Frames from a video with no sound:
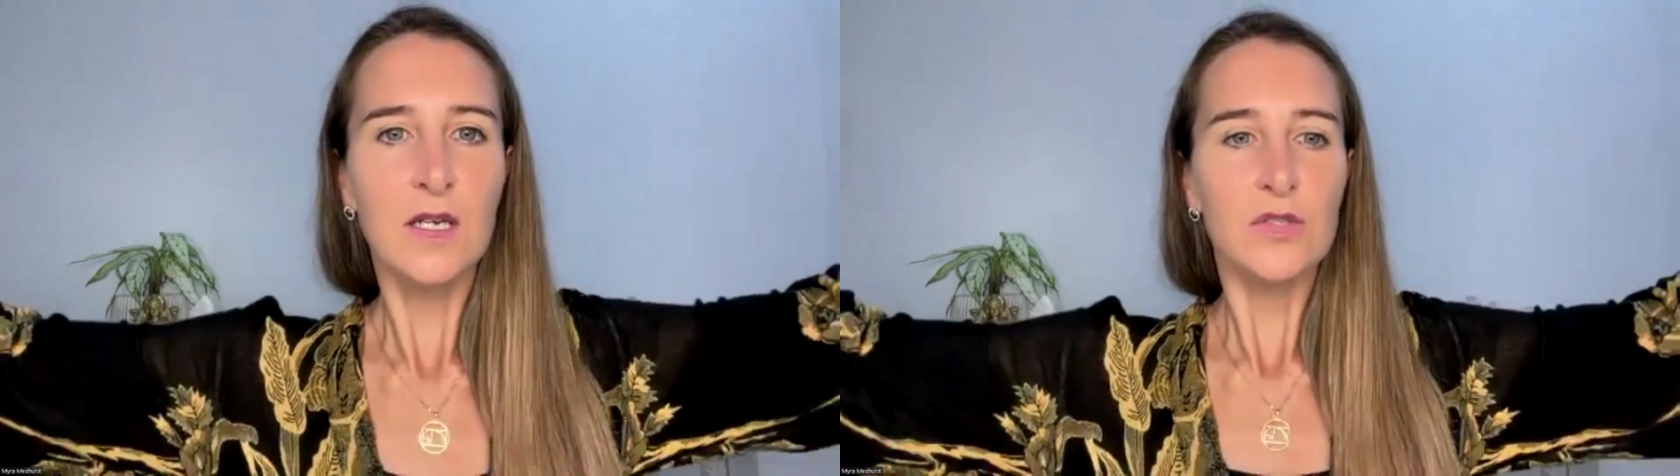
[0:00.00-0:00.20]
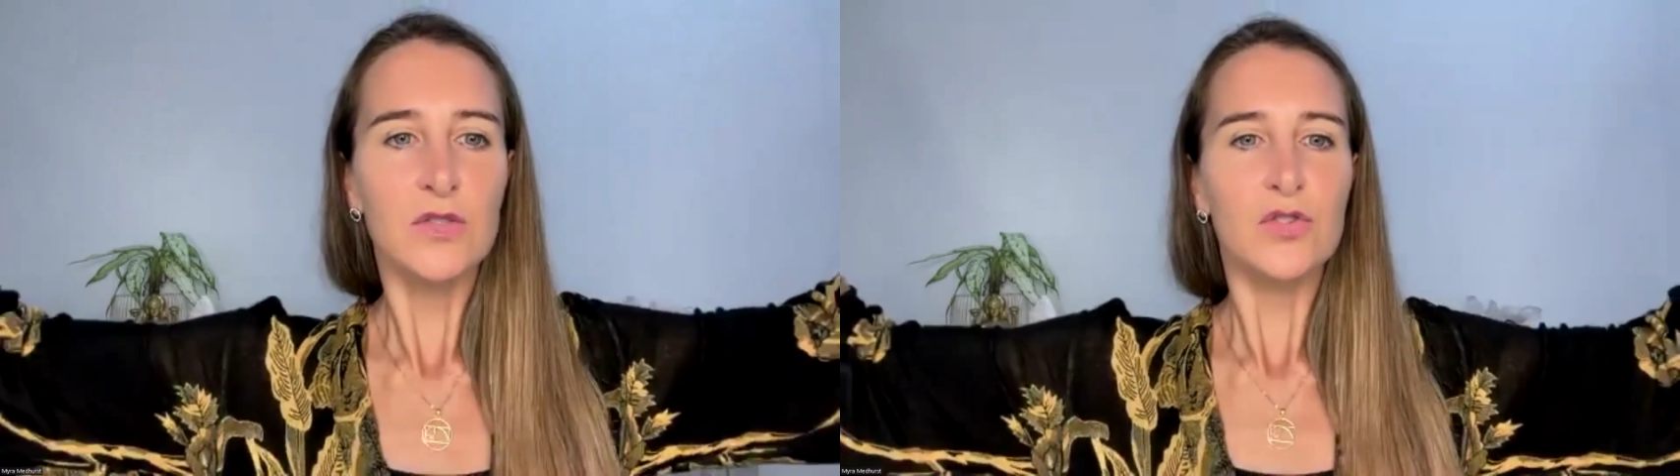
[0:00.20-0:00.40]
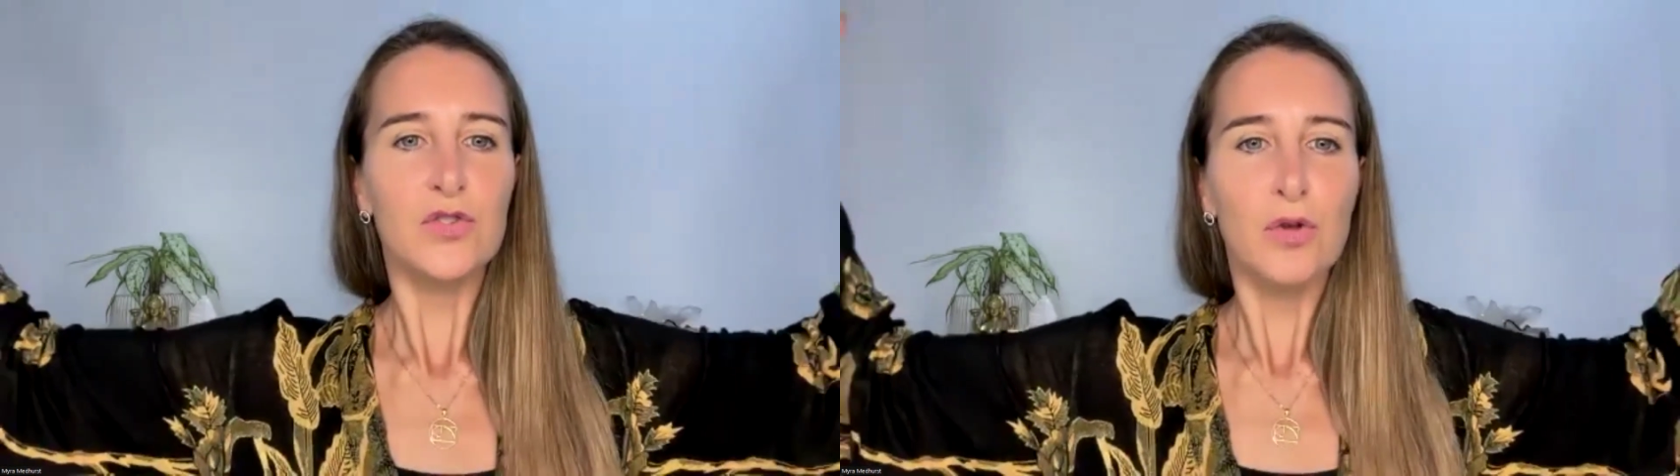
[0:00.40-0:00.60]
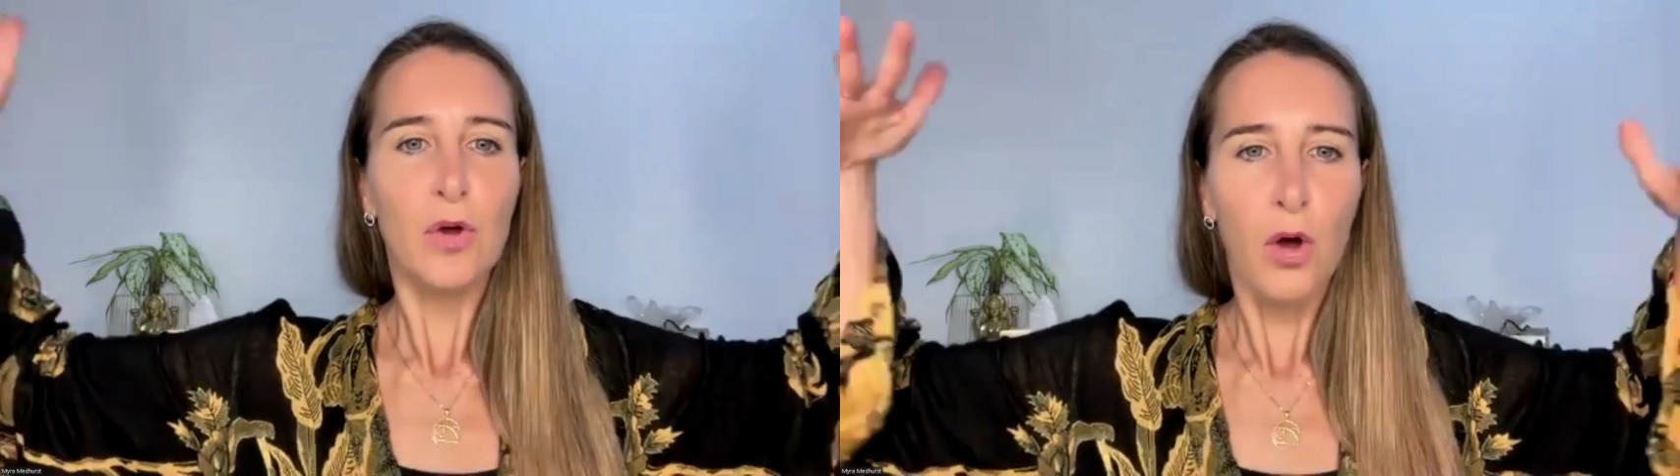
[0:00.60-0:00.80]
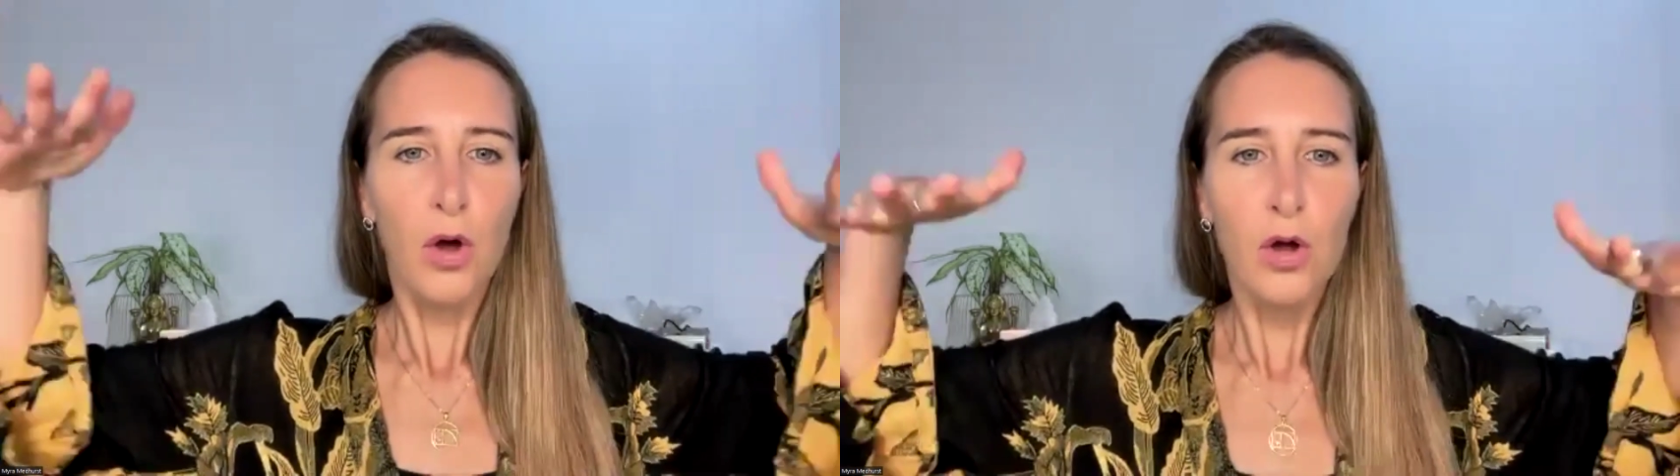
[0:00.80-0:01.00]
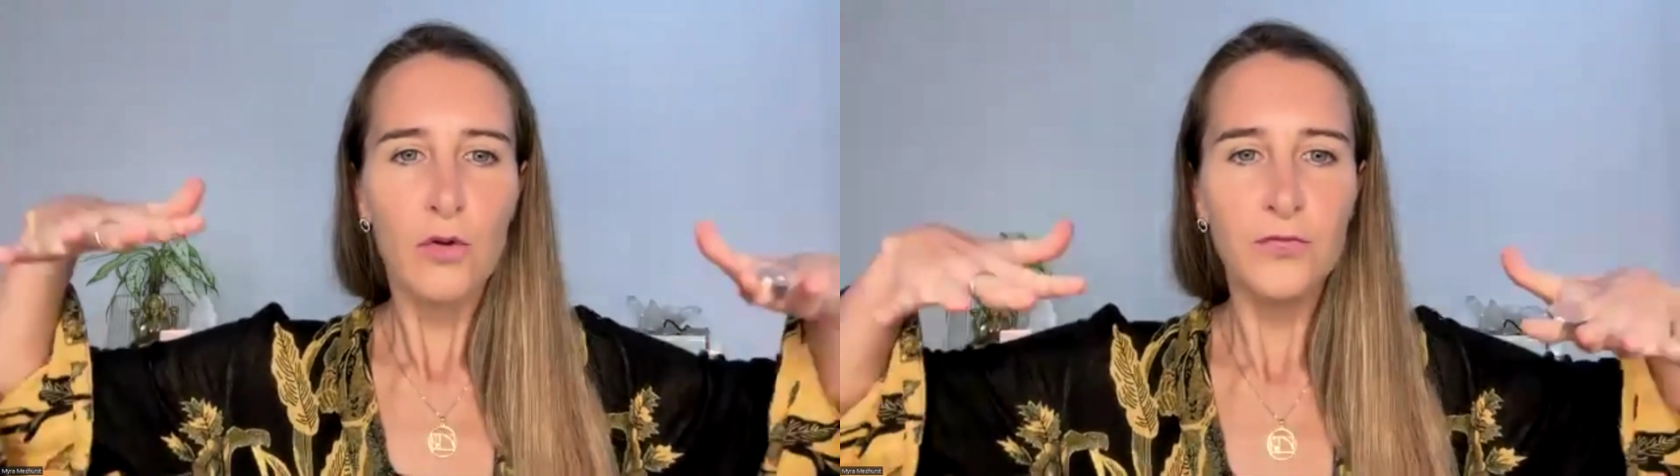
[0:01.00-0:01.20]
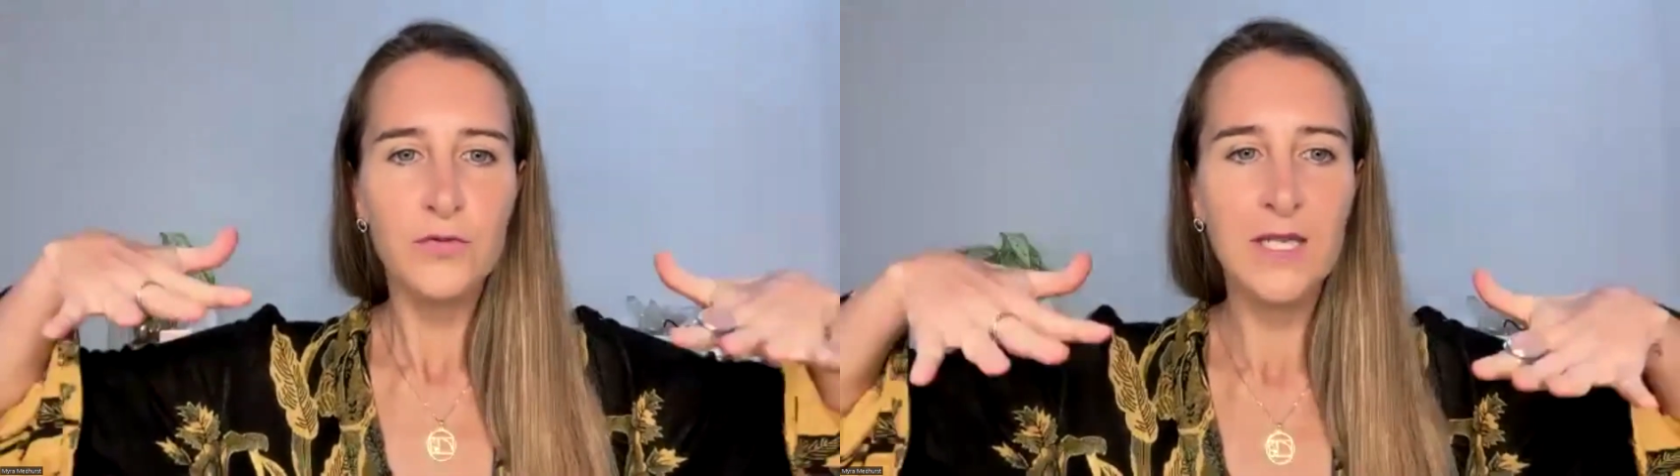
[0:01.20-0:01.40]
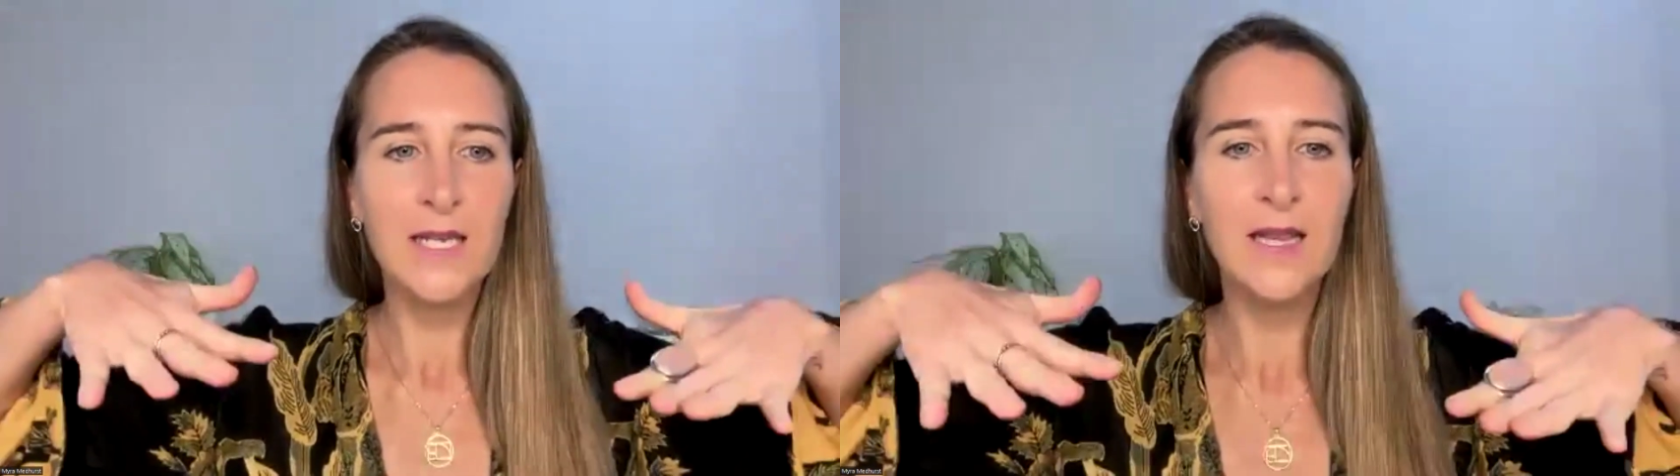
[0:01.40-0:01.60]

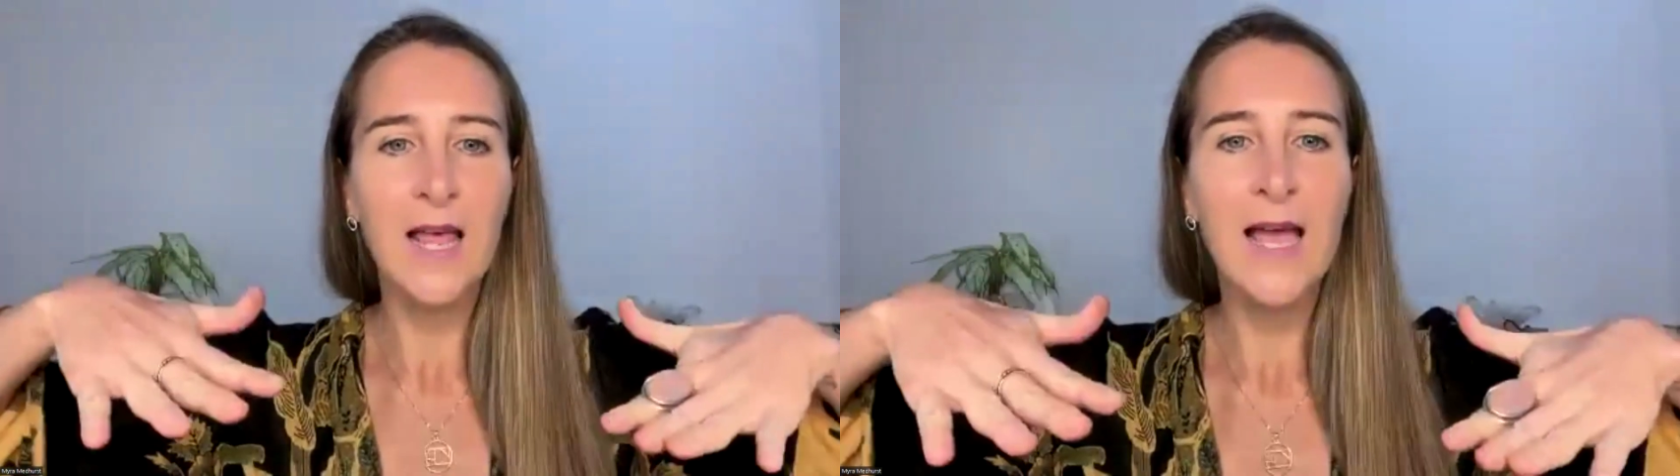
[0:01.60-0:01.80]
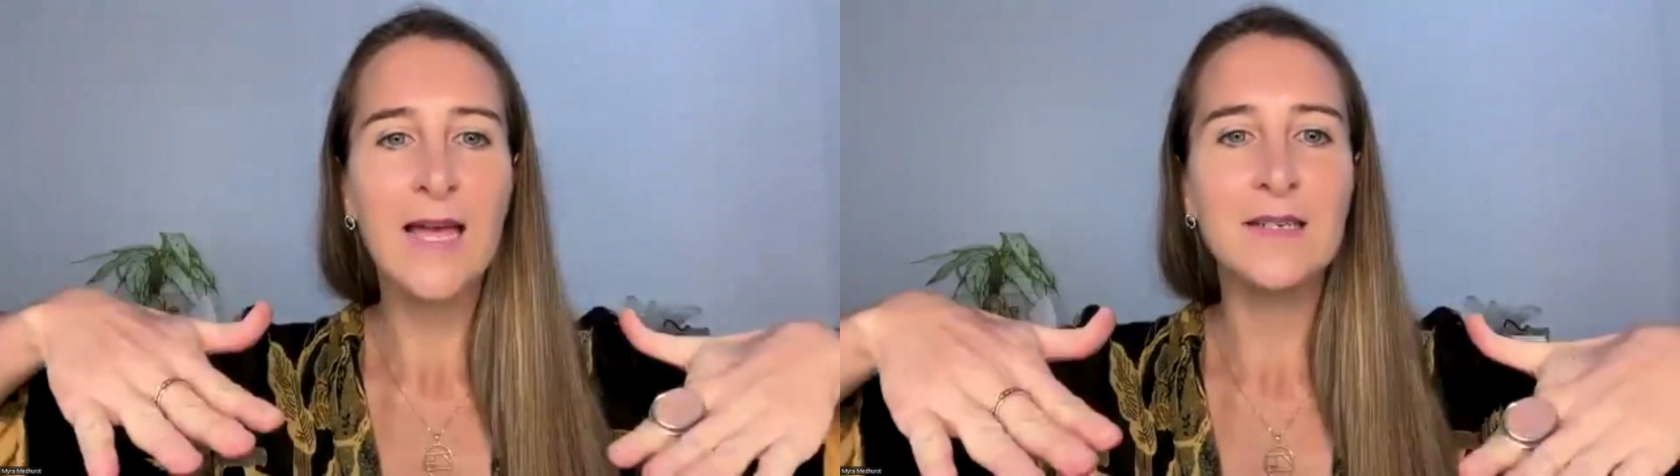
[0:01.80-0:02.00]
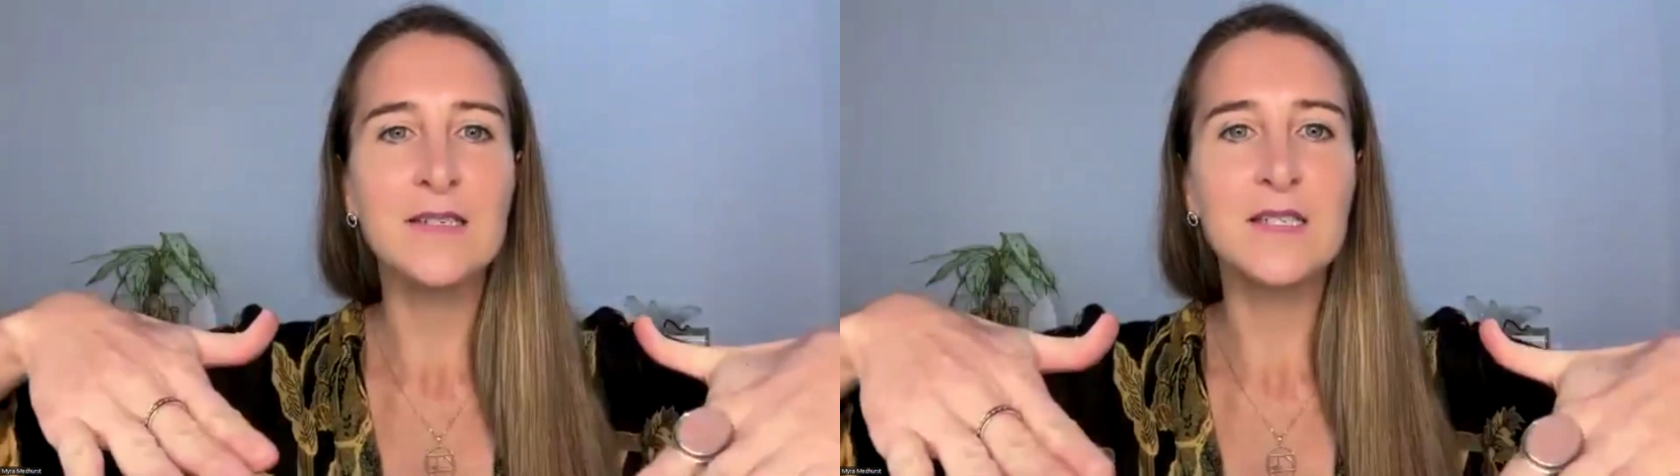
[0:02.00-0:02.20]
Softly land